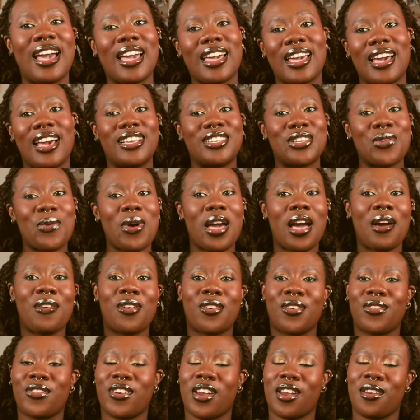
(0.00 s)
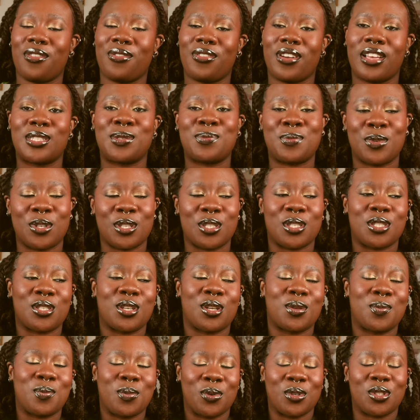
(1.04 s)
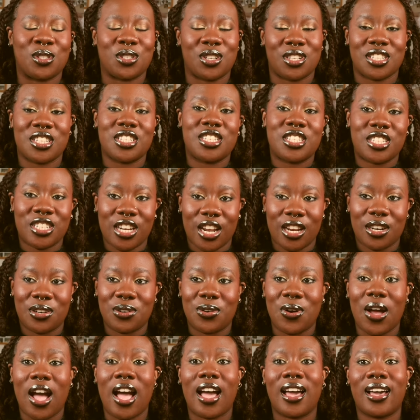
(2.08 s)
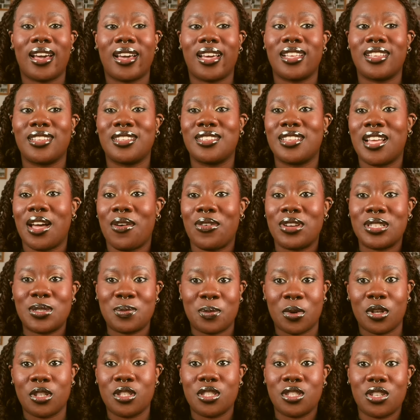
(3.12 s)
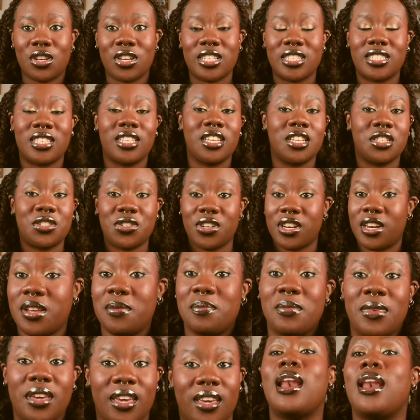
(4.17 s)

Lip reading: Hi guys, so we have our very first sponsored post on this channel, and our sponsor is literally me.